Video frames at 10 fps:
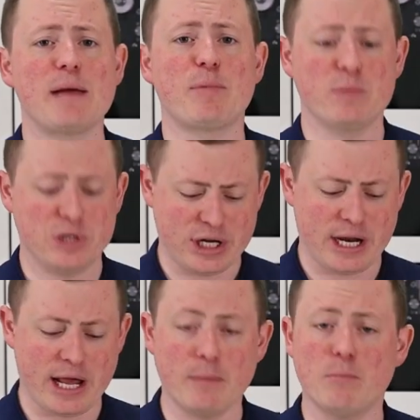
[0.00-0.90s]
taper
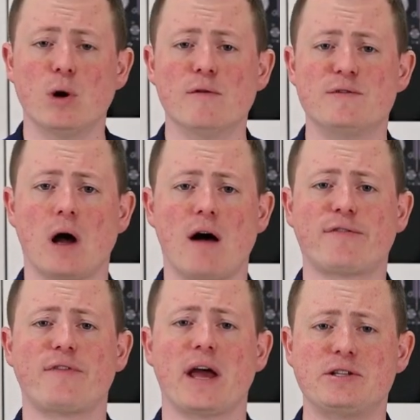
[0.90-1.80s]
machining moves
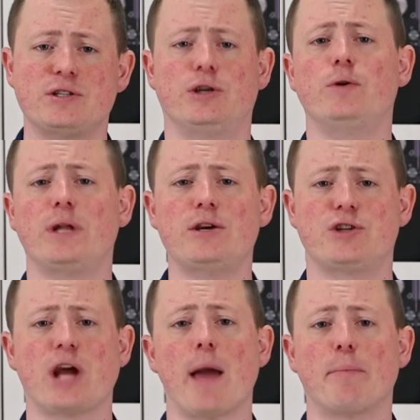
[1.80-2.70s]
off of a 2D
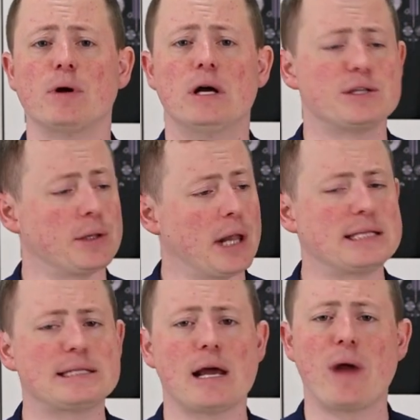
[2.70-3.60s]
shape. So
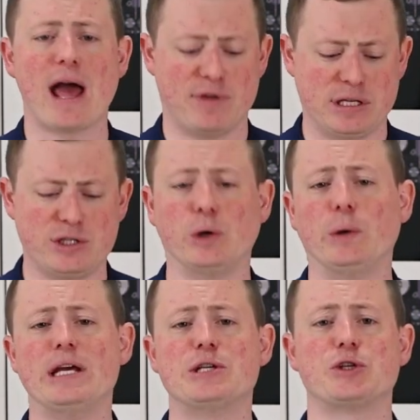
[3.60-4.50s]
let's say we have a
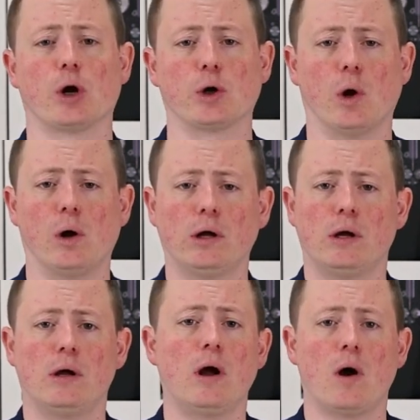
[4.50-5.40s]
2D circle,
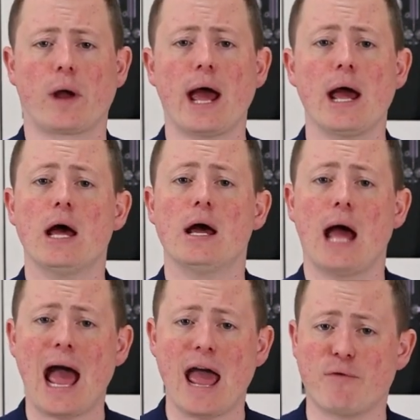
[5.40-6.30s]
okay?
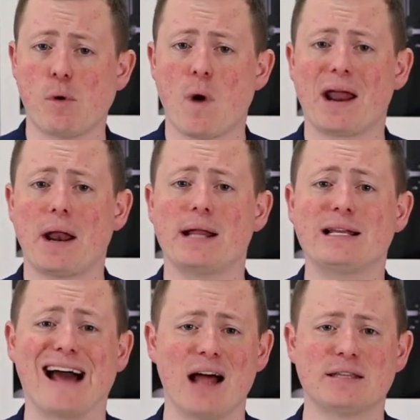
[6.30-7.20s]
If we wanted a
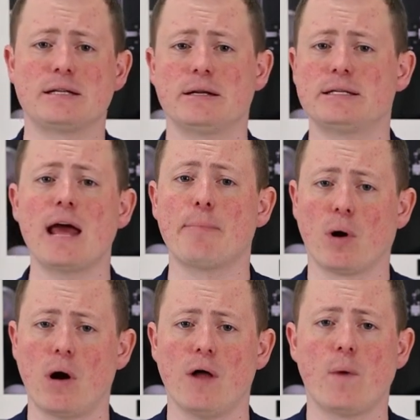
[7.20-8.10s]
constant
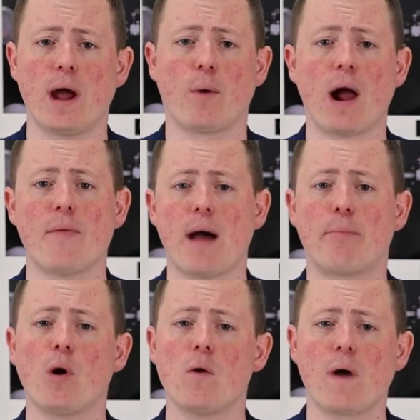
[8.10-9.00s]
taper all the way around
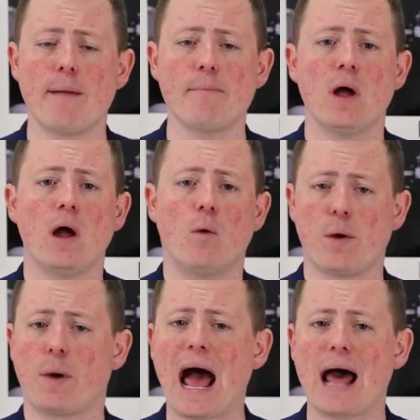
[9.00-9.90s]
that program,
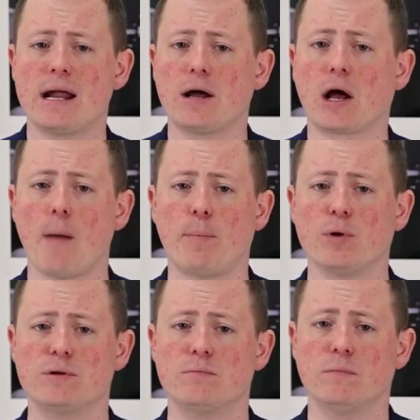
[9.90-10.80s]
we would add in a
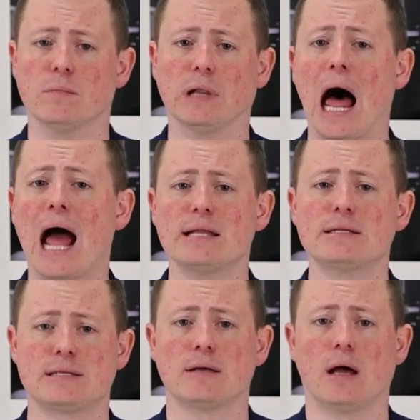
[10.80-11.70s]
couple
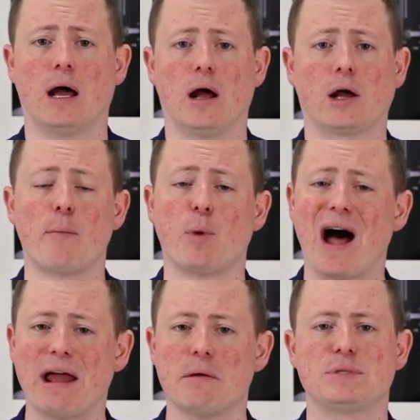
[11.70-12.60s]
lines, uh, a couple
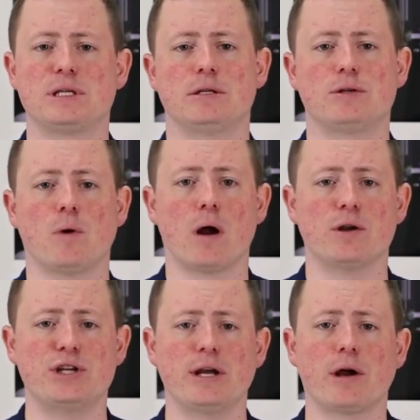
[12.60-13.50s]
items into our
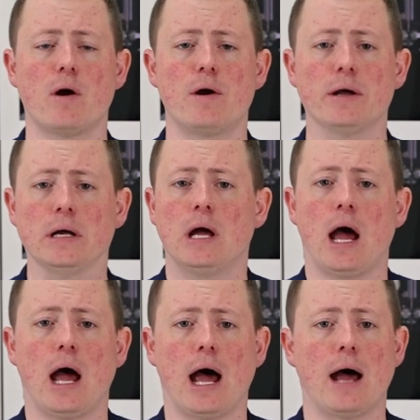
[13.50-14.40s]
G code,
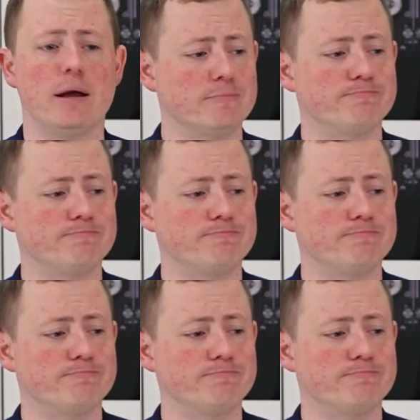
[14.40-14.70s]
uh,